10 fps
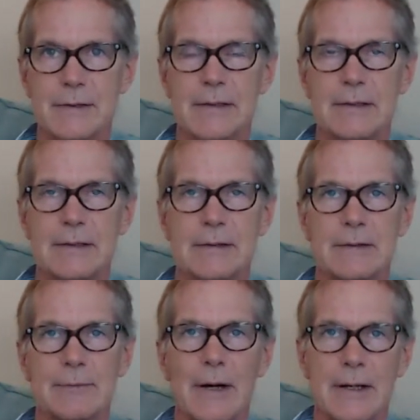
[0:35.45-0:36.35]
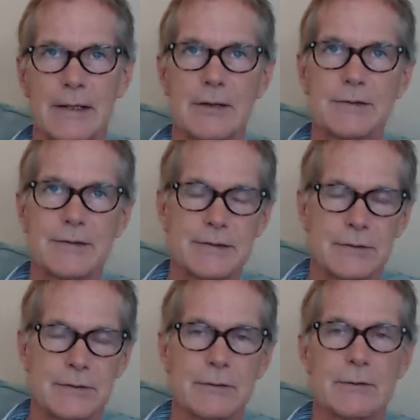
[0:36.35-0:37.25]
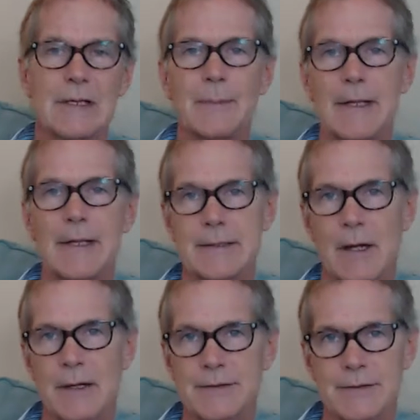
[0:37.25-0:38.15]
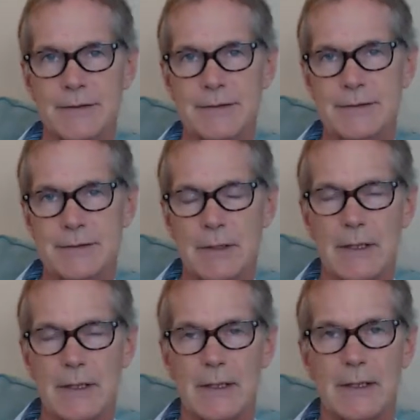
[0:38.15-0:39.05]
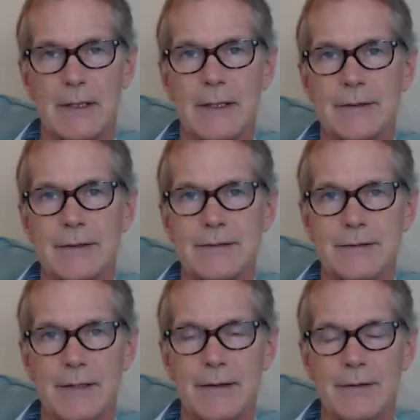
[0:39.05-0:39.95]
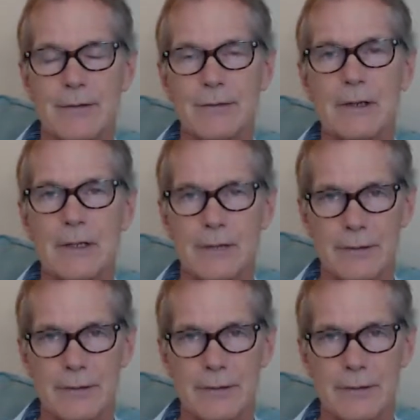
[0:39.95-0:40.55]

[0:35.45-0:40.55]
the body uses to eliminate toxins is through the liver.